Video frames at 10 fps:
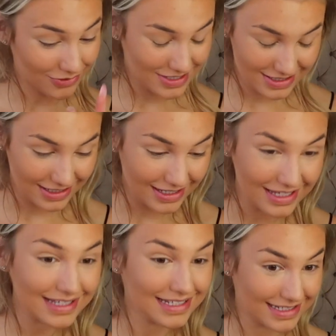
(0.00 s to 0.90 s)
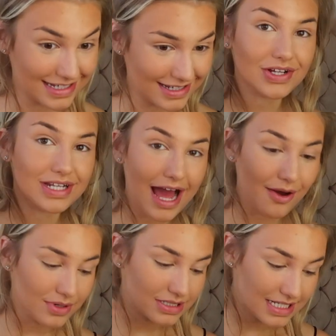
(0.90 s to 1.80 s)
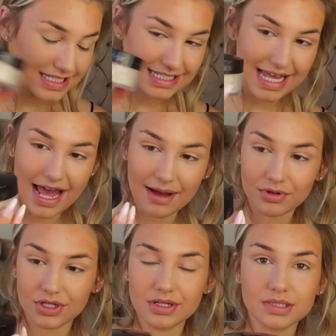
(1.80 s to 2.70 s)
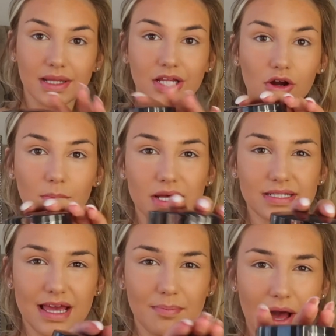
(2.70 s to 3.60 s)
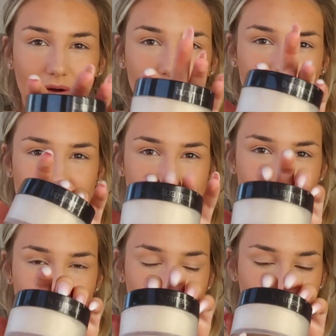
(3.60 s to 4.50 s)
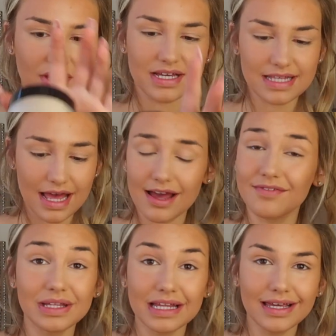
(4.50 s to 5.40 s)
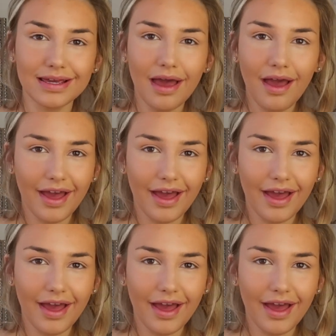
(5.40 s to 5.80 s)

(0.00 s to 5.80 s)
Honestly, you need it. So now to set, I'm going to use my Mercier powder. This stuff is heavenly.